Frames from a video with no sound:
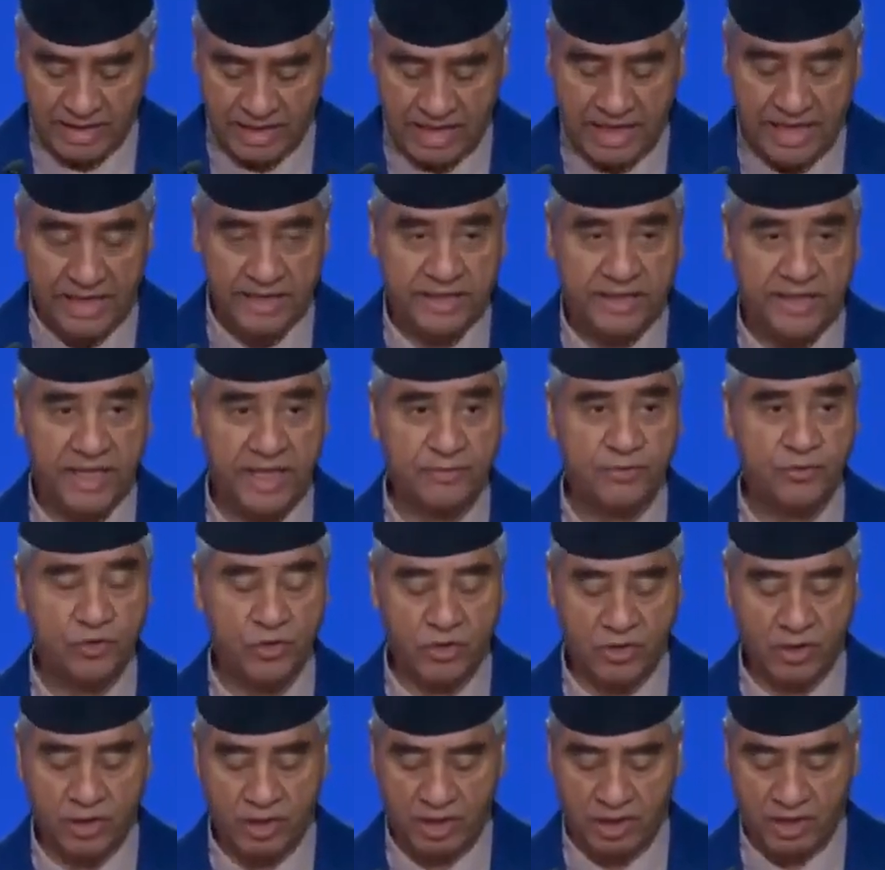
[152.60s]
I
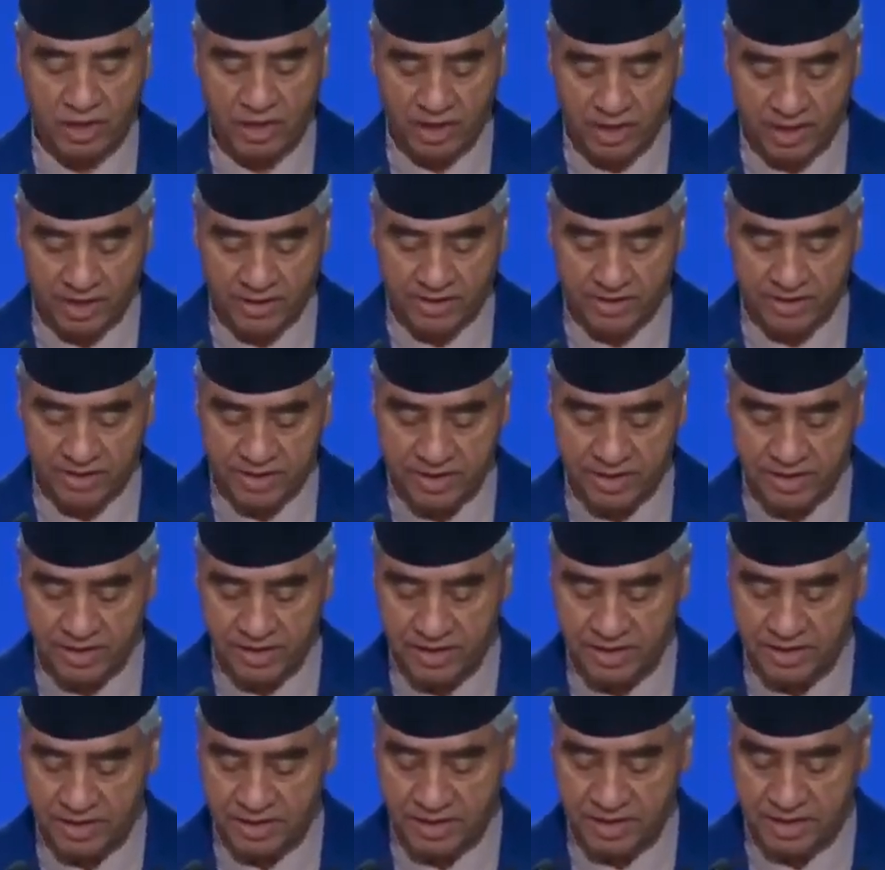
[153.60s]
therefore urge
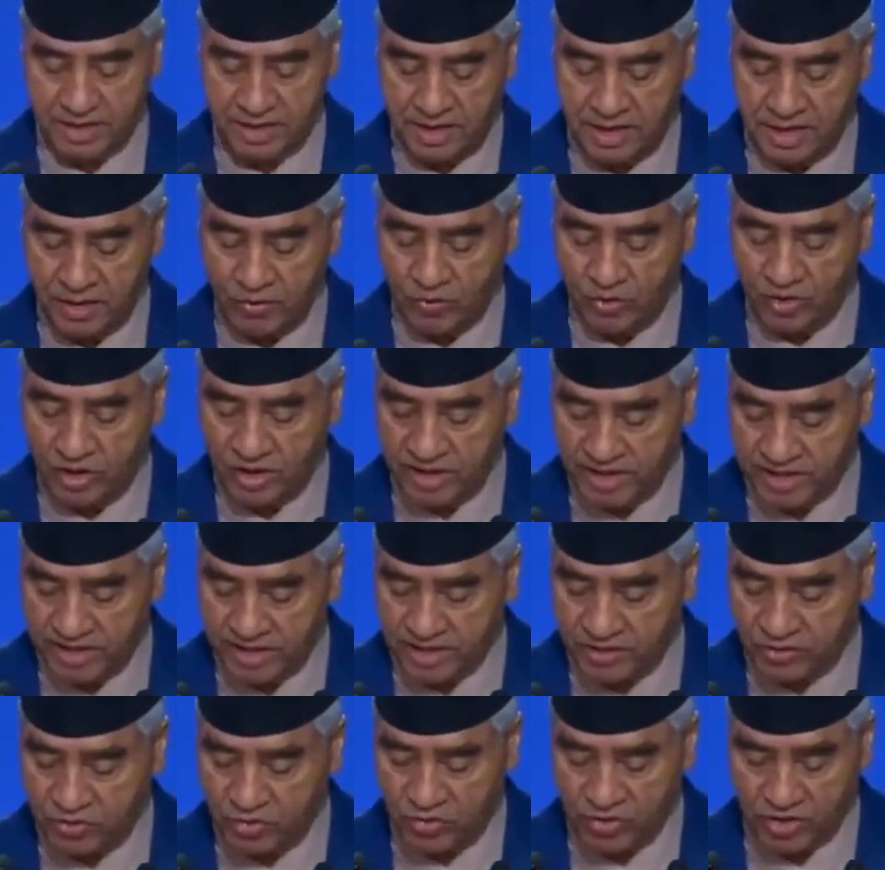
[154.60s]
world
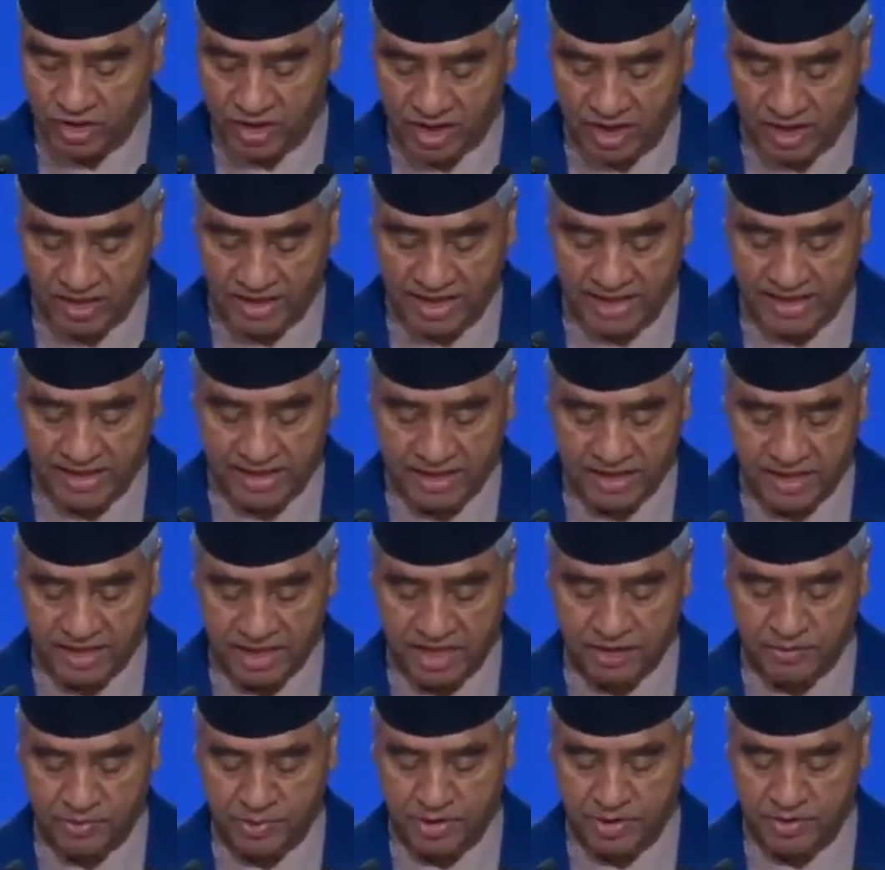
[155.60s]
leaders to recognize
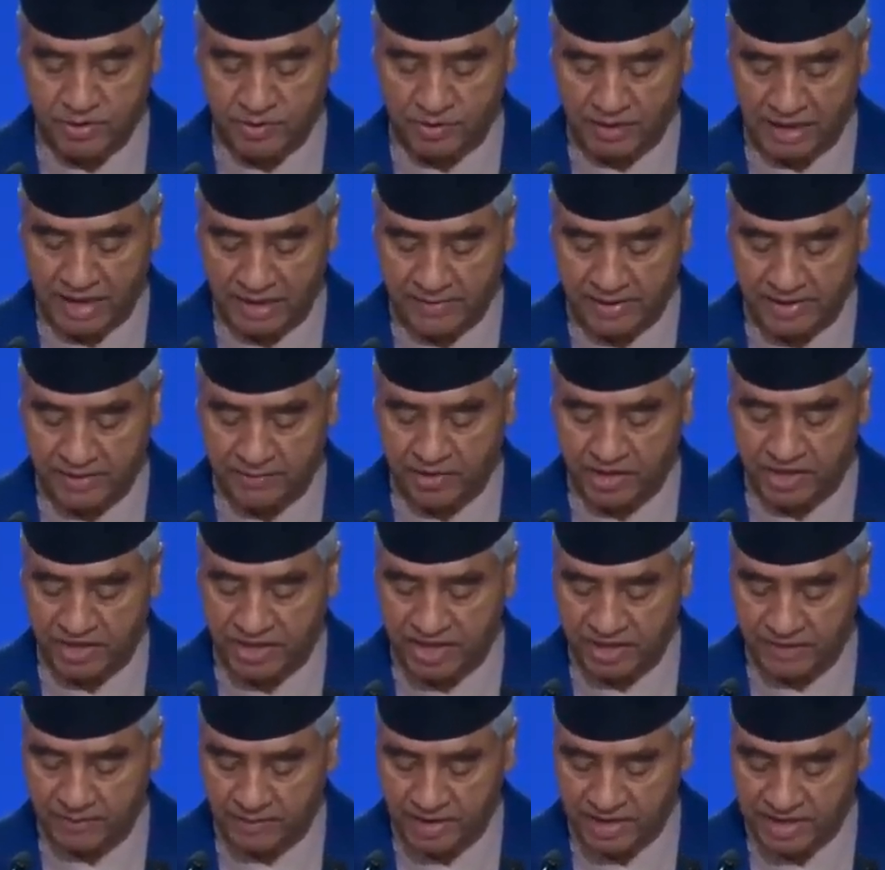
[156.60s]
specific climate
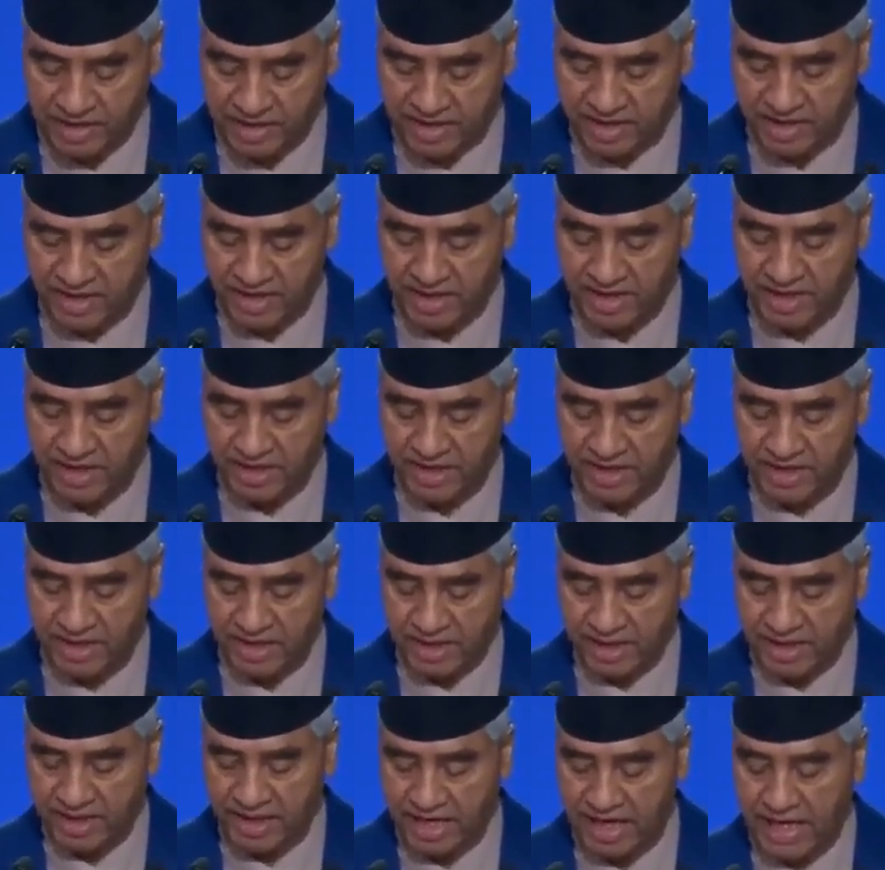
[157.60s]
vulnerability
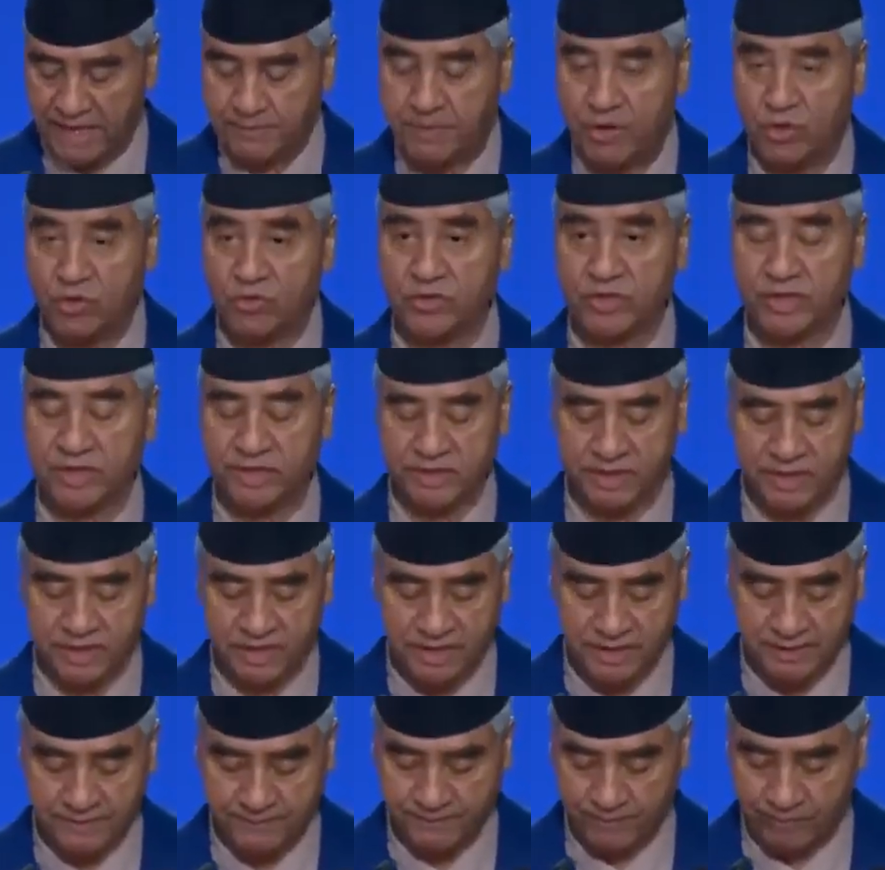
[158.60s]
in high
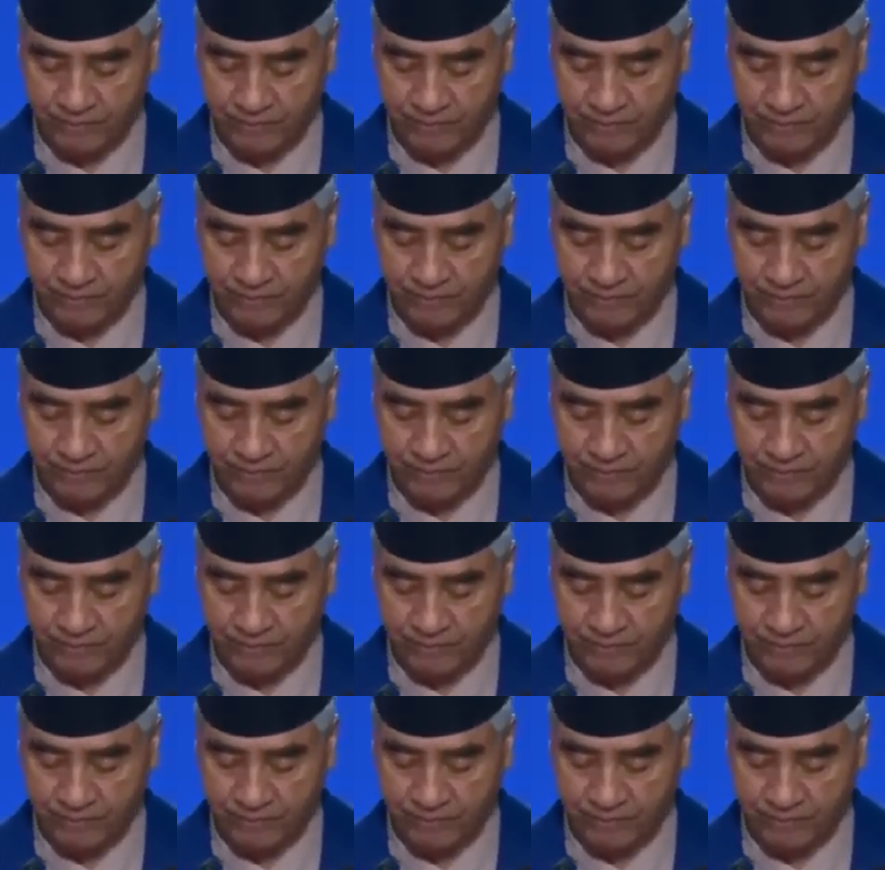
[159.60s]
mountains